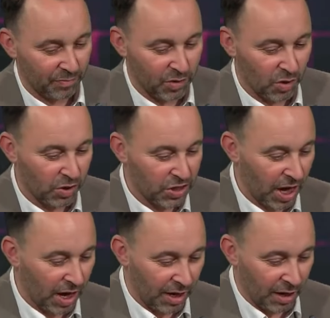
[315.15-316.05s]
Josh,
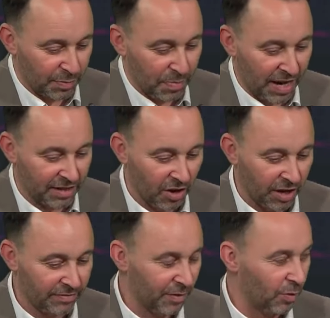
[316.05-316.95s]
I know it's a bad
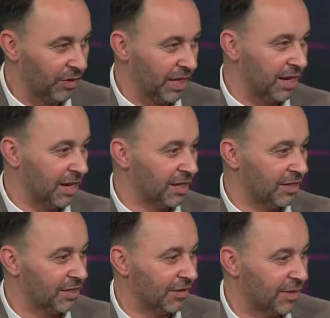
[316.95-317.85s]
night for the
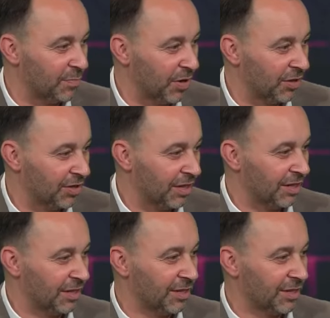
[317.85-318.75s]
Conservative Party,
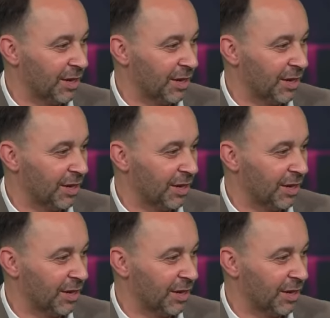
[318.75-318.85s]
and it's